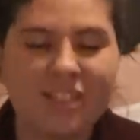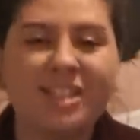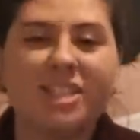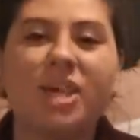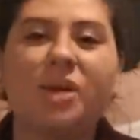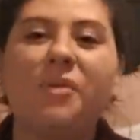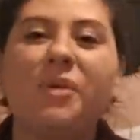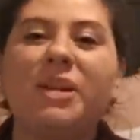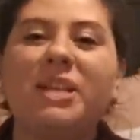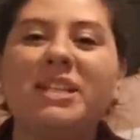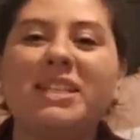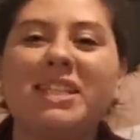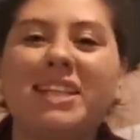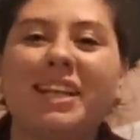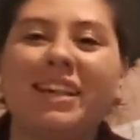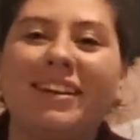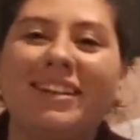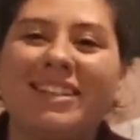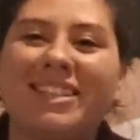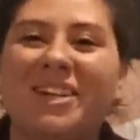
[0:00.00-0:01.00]
Someone is
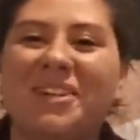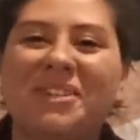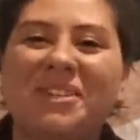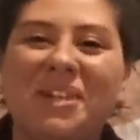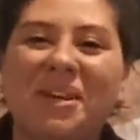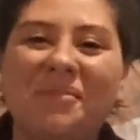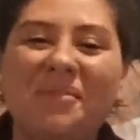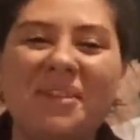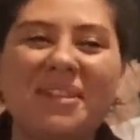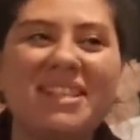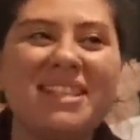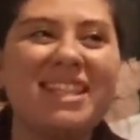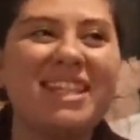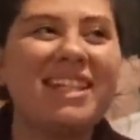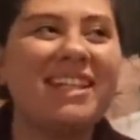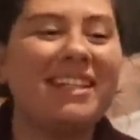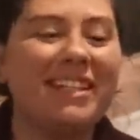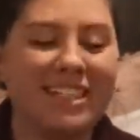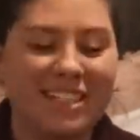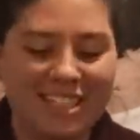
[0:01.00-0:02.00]
so someone's
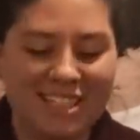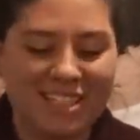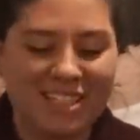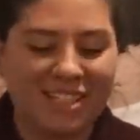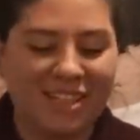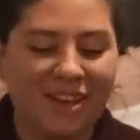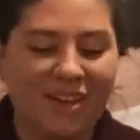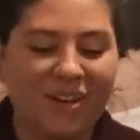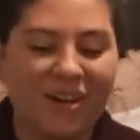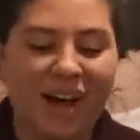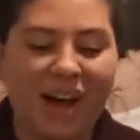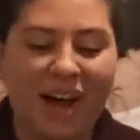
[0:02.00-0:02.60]
curious to know